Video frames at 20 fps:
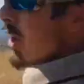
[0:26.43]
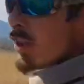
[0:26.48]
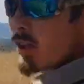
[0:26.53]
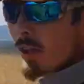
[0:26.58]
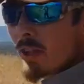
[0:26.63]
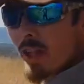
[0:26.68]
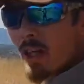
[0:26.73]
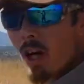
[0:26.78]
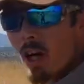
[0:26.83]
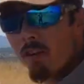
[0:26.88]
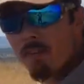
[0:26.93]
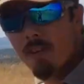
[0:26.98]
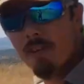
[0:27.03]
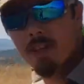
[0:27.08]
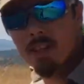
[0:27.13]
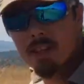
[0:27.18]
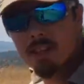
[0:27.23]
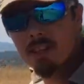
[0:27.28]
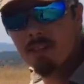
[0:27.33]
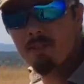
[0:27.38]
Looking over
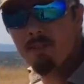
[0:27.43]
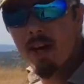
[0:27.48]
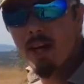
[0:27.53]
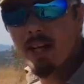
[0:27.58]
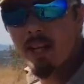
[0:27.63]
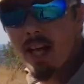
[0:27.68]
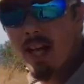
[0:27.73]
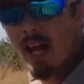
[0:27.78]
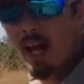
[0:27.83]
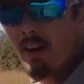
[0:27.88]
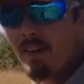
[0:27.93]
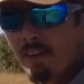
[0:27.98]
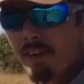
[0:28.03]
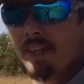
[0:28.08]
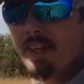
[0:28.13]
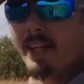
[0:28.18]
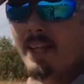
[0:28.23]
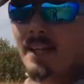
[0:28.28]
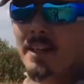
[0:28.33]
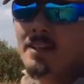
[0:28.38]
this savanna area
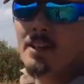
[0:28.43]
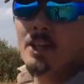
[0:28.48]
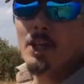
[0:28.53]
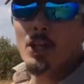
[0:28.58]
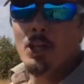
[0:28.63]
here,